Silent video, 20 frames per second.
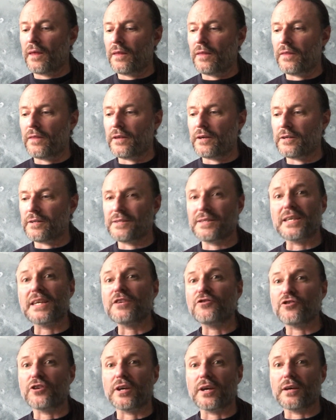the
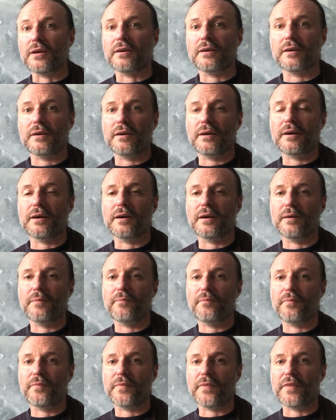teaching,
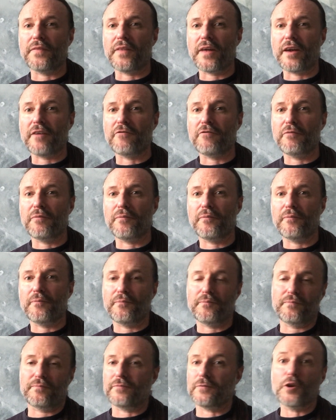that they've
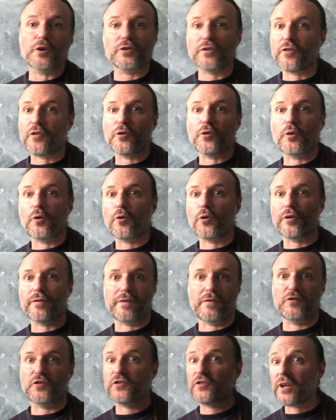looked at the lore,
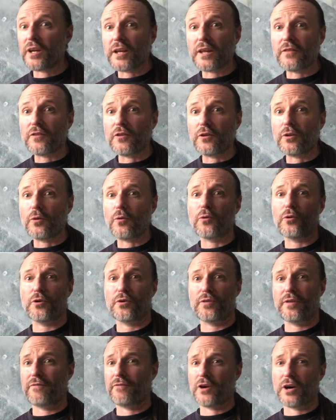they've studied the lore,
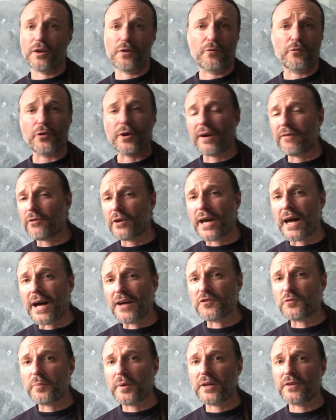they've gone over every
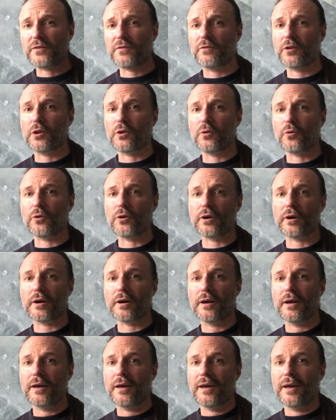aspect of the lore.
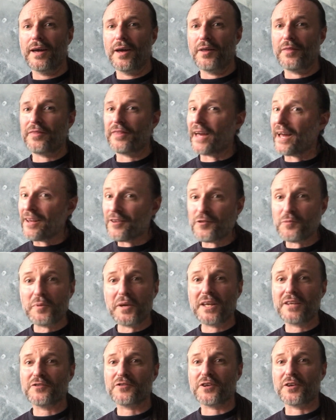That doesn't
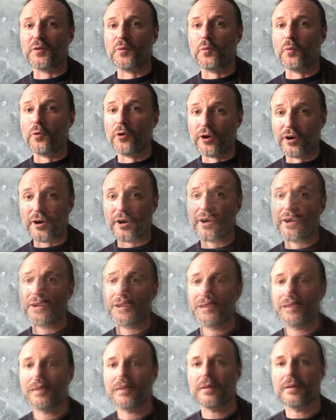mean it's going to work.
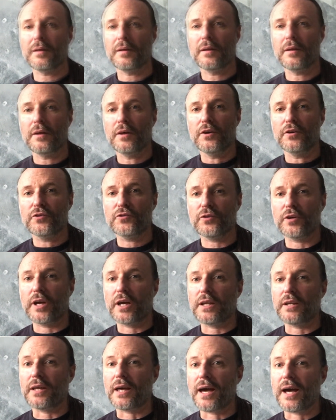So
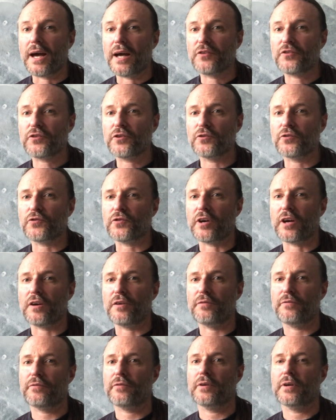again, ask
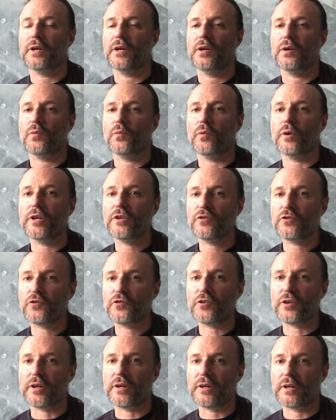yourself, when you're
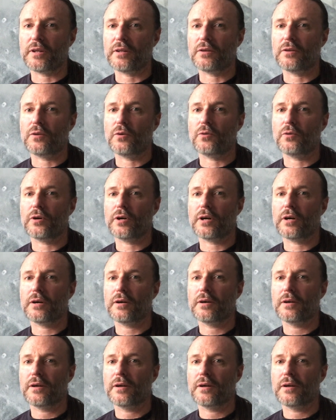studying the lore,